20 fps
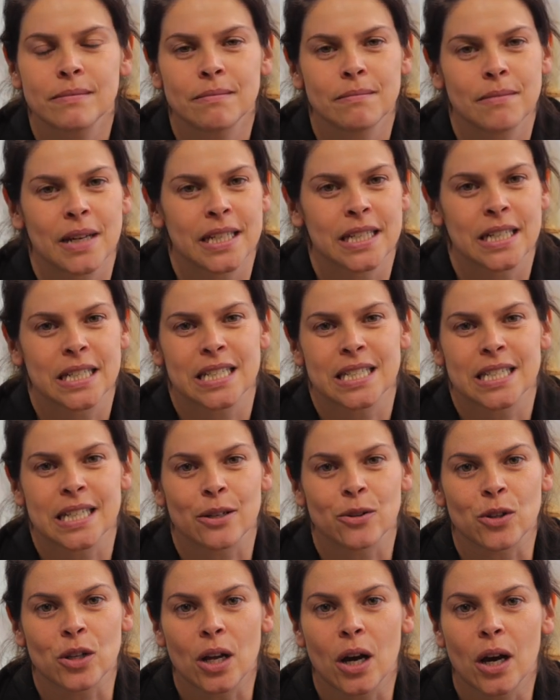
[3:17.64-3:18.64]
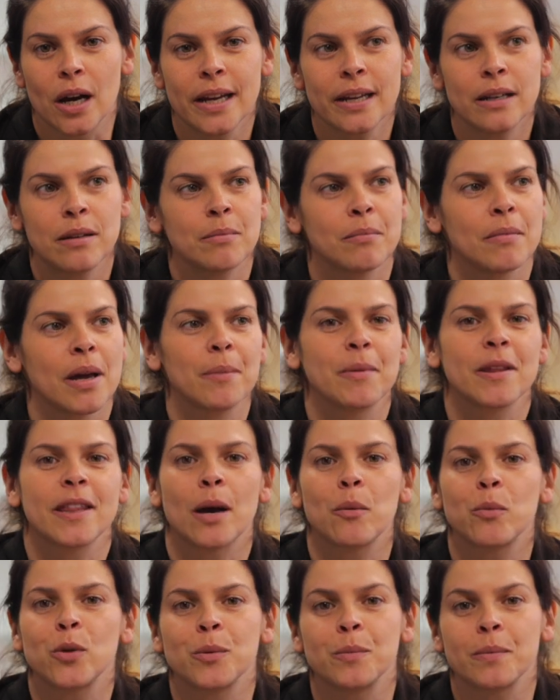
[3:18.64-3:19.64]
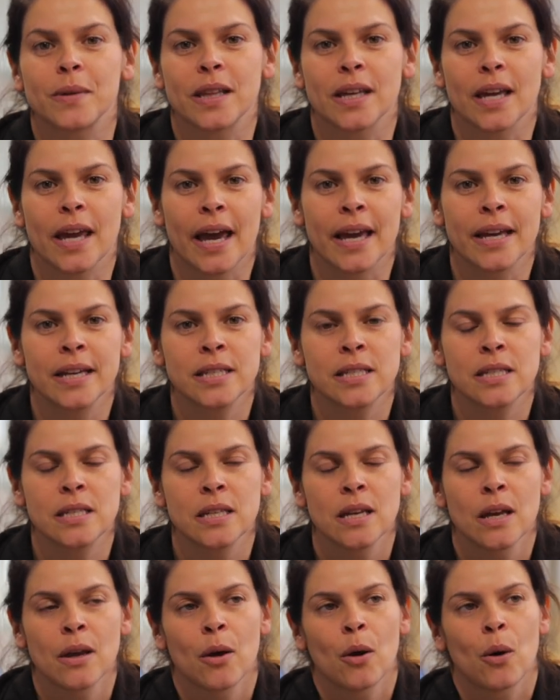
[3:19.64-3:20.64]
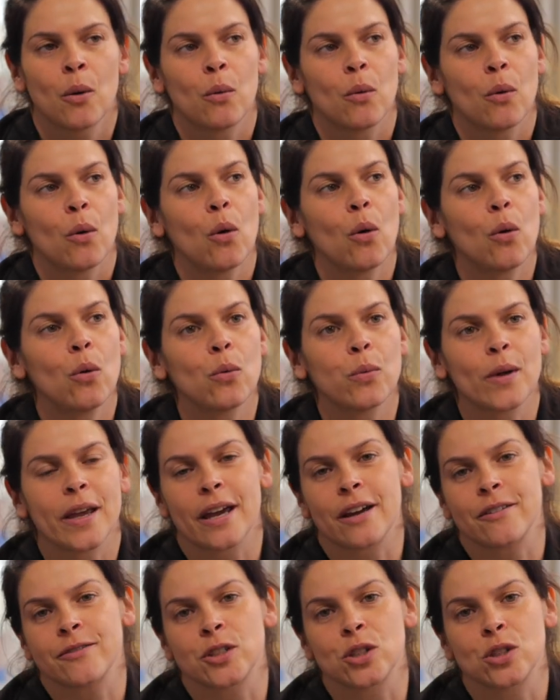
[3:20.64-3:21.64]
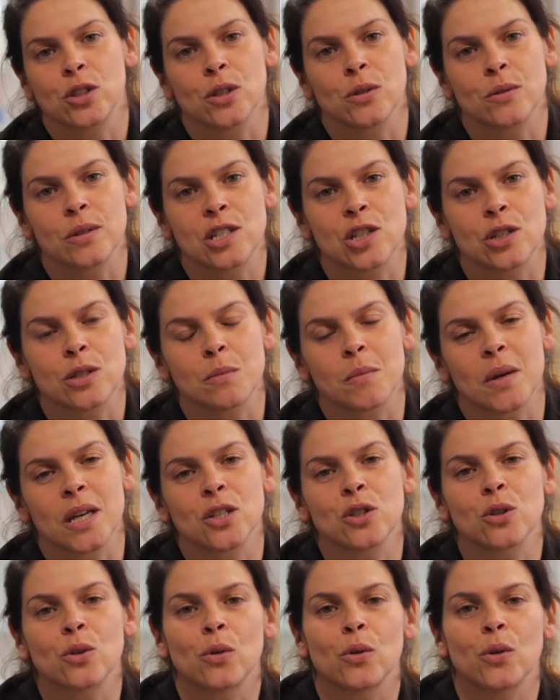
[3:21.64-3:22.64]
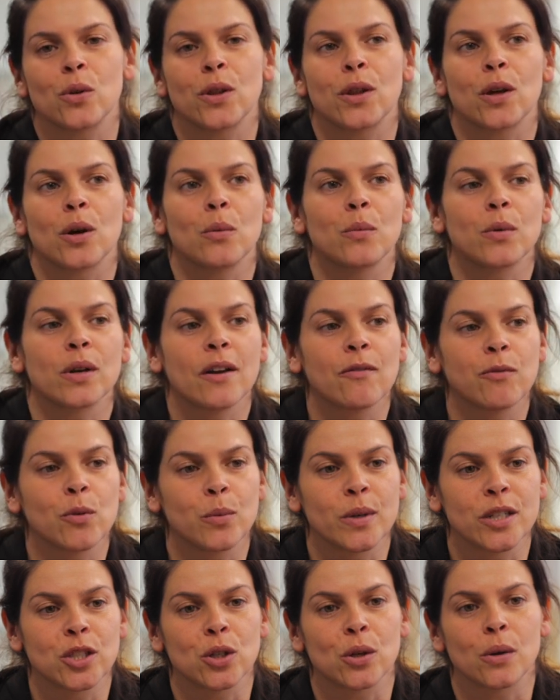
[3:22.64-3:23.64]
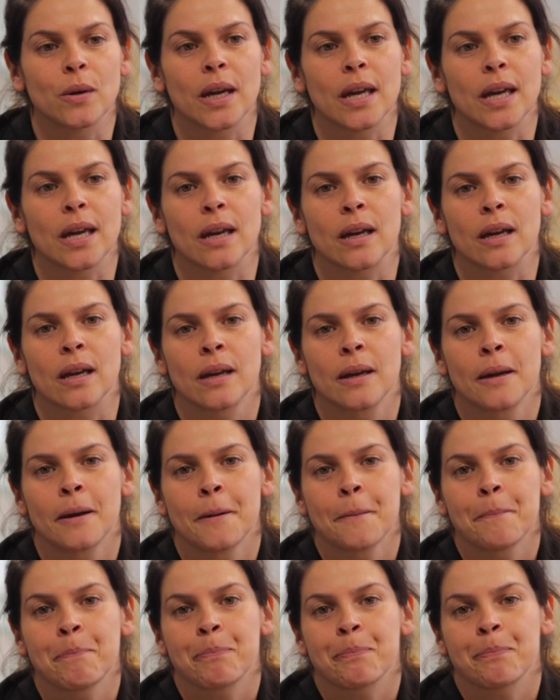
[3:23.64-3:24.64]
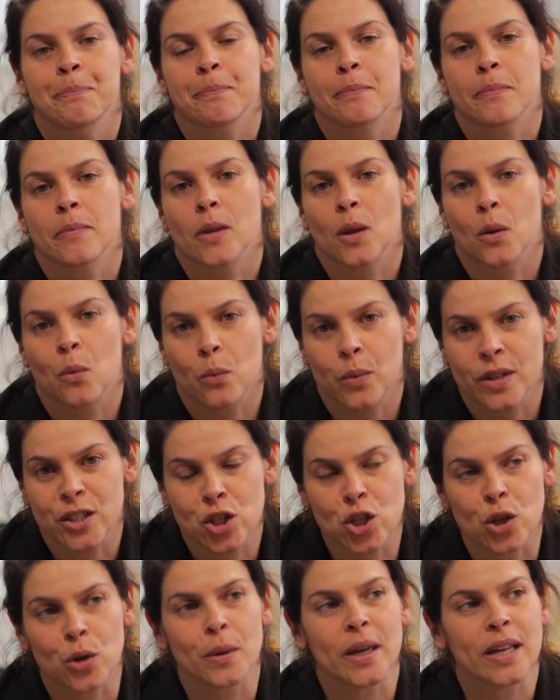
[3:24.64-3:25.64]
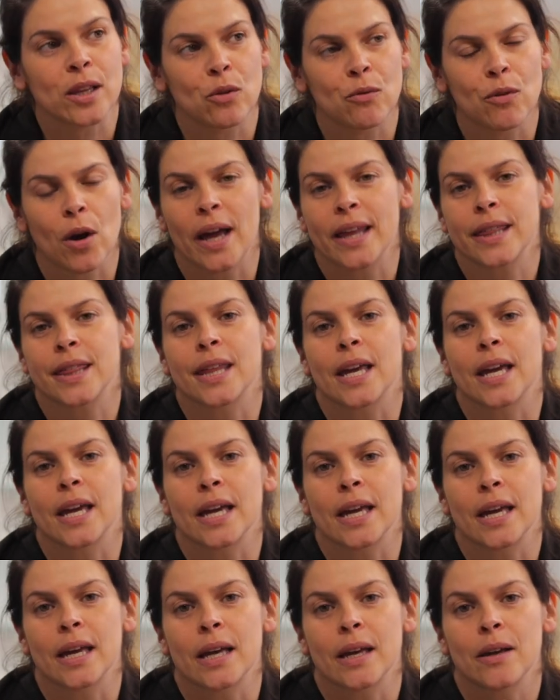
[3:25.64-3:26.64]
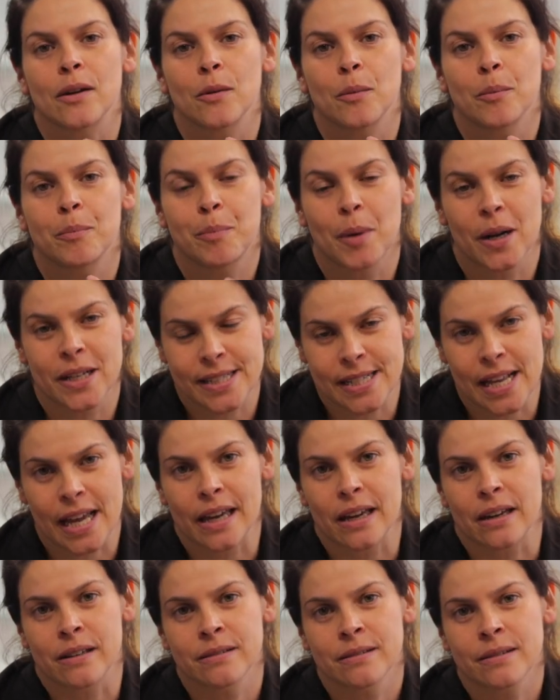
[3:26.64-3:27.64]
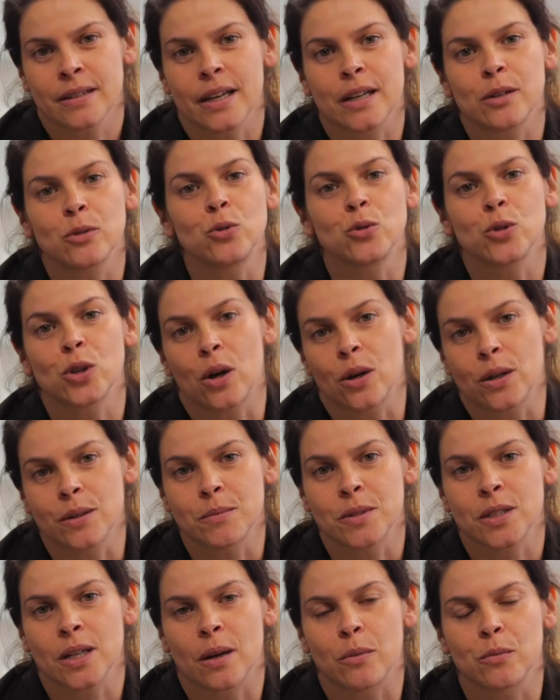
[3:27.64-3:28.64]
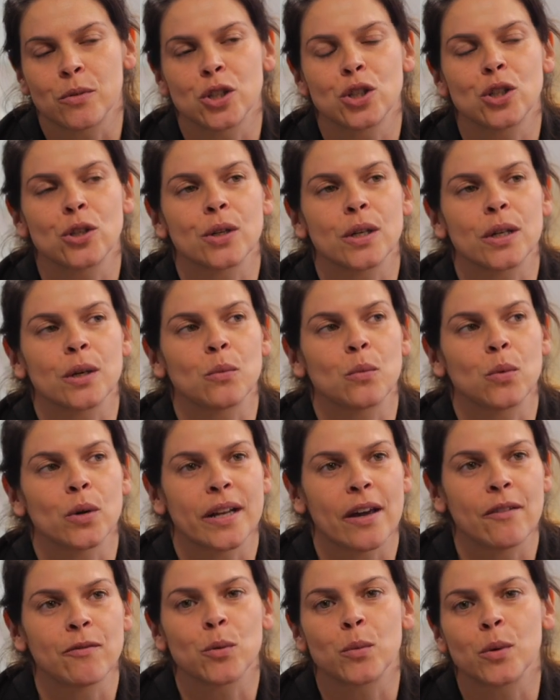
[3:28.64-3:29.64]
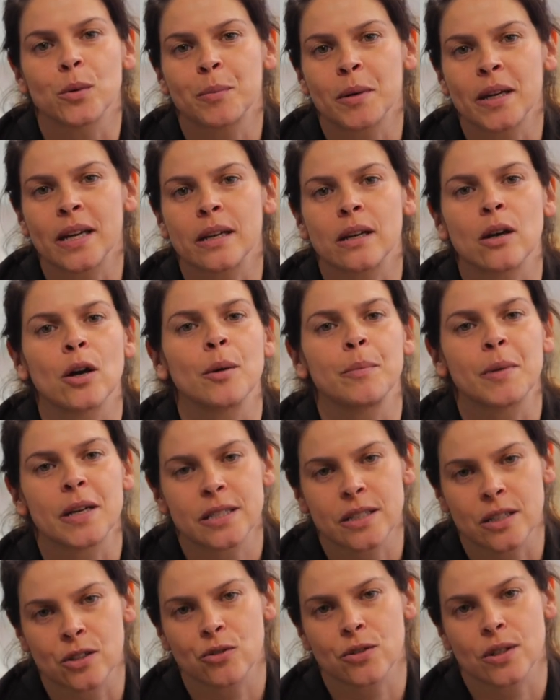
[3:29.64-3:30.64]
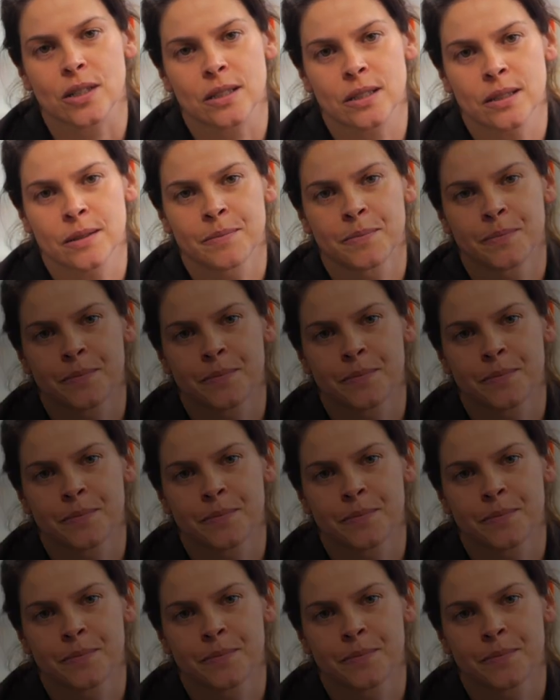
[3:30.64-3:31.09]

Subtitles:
many years down the line, maybe that wouldn't be the case. All we have to do is just make sure that whatever we're doing the right thing by Zaya at all times, and we're doing whatever would be in her best interest.